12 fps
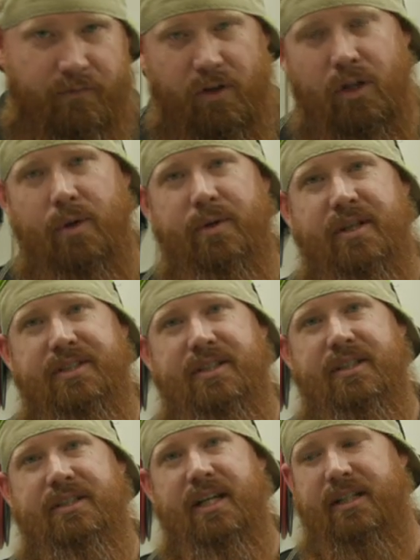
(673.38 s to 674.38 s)
for loaning us
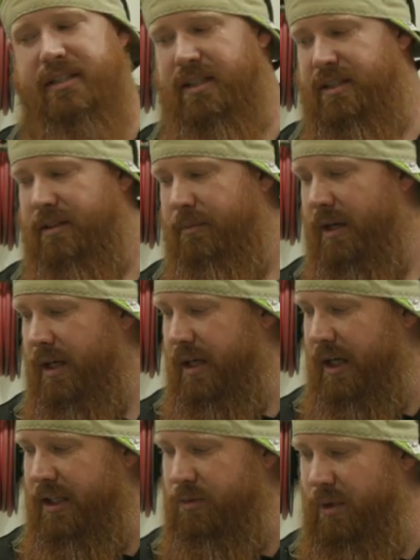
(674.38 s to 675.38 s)
the tech system,
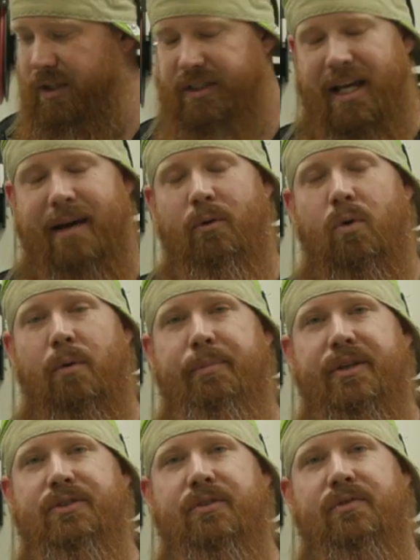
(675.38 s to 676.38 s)
as well as
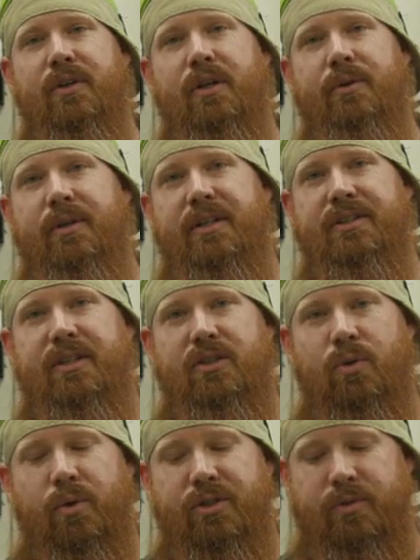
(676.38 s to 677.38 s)
Abicor Binzel for loaning us
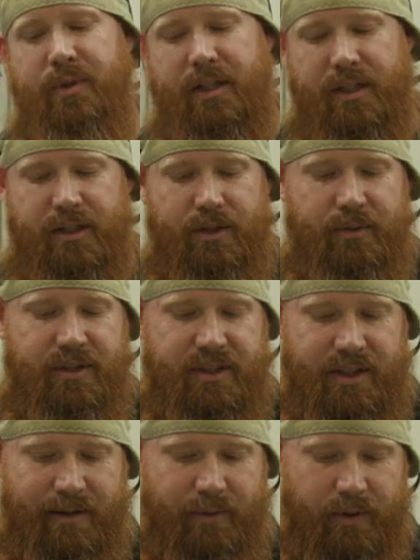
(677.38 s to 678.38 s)
the torch so we could do
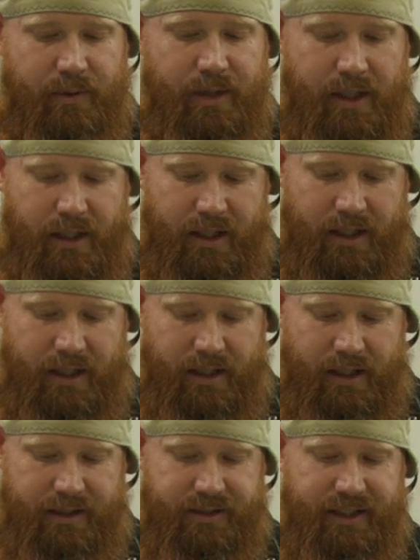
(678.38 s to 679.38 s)
this demo.
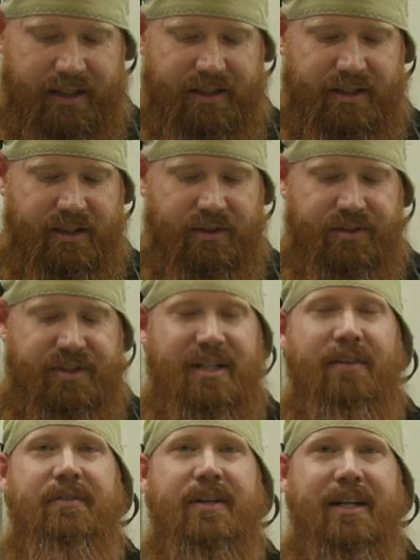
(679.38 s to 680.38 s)
Uh, stainless steel is
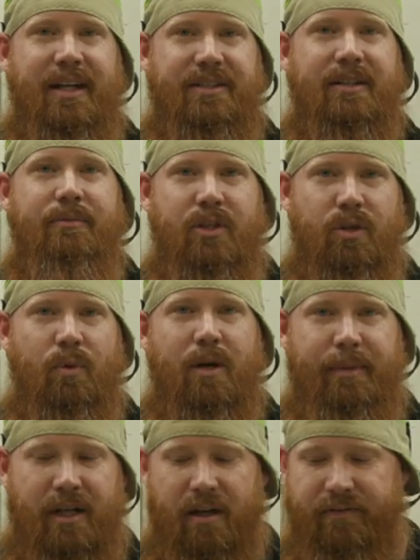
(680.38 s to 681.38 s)
definitely not something you
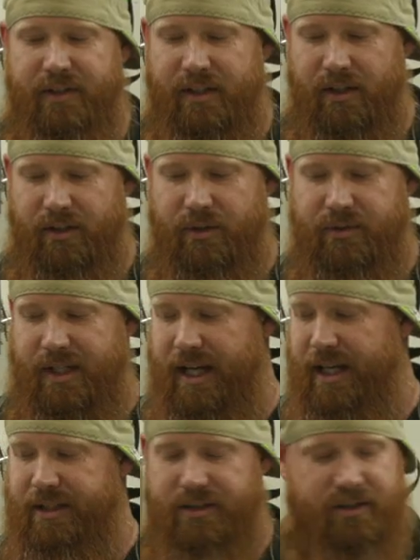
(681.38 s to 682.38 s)
want to be huffing in on those
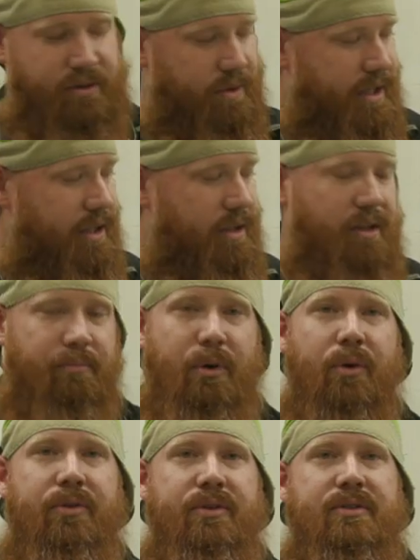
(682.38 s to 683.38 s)
gases, so thank you to
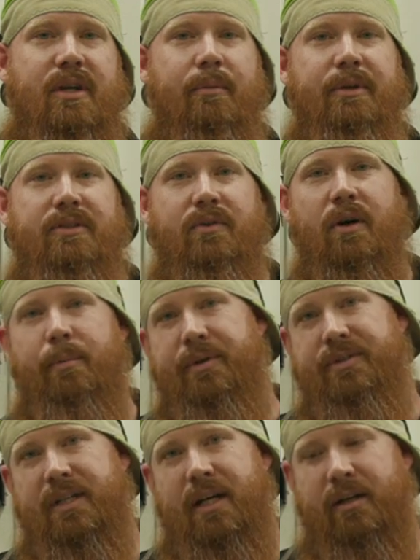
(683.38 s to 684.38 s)
both of these companies for
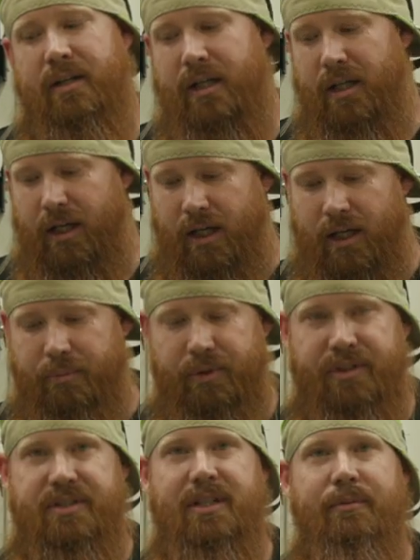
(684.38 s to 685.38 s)
helping us out, uh,
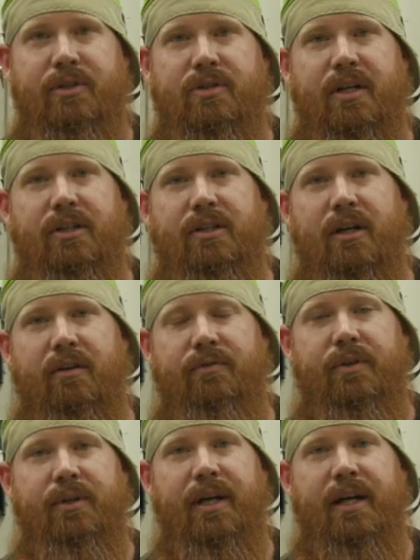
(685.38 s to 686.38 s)
put this demonstration on
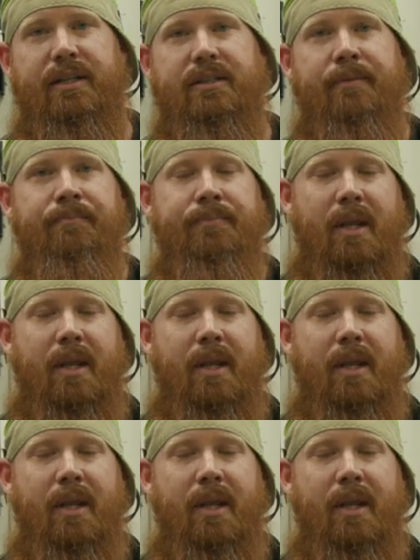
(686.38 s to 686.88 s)
for you guys.